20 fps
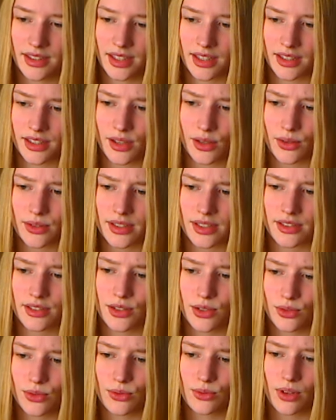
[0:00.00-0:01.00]
it goes
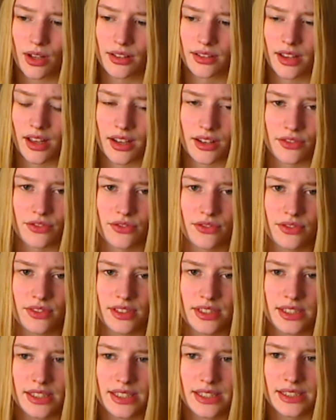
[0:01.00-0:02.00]
into a lot of
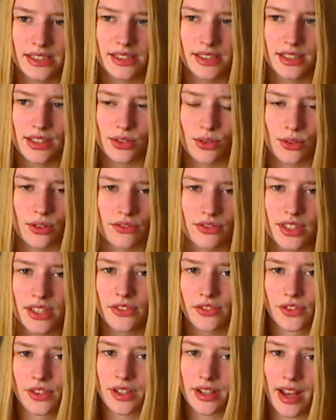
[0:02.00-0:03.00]
sort of
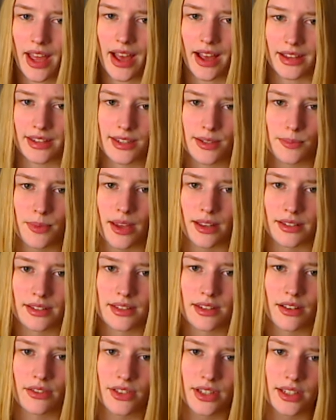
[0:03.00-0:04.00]
different
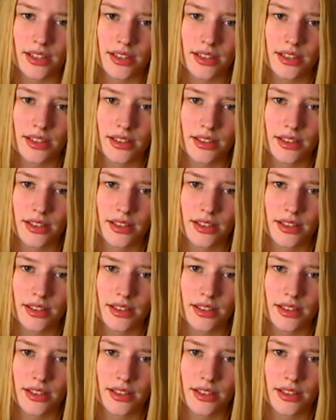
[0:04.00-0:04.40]
aspects of it,